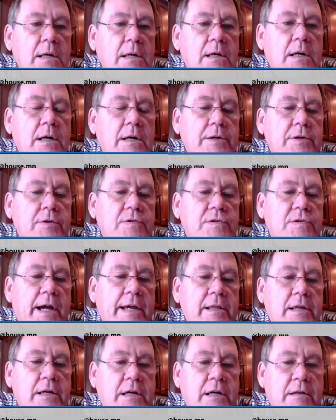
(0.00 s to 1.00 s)
Uh, you
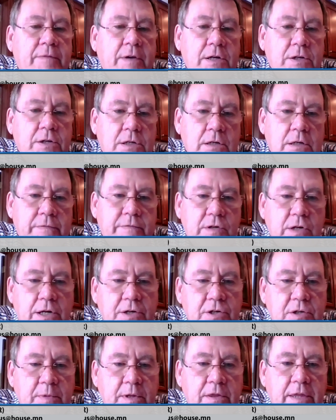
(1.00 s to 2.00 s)
sign a confession of
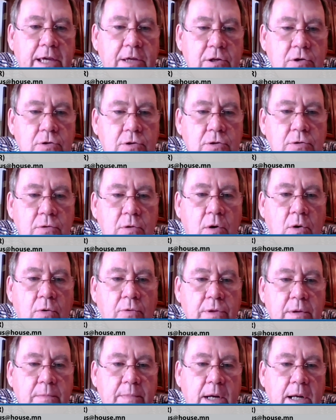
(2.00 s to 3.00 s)
judgment that you do
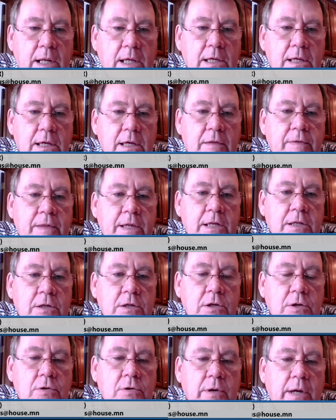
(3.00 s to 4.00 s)
owe the money, and then
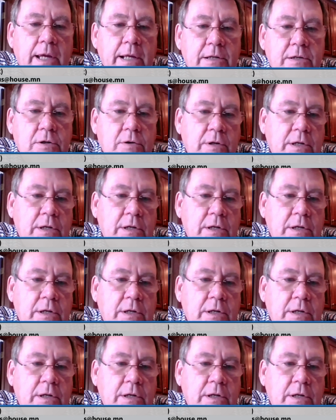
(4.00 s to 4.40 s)
you enter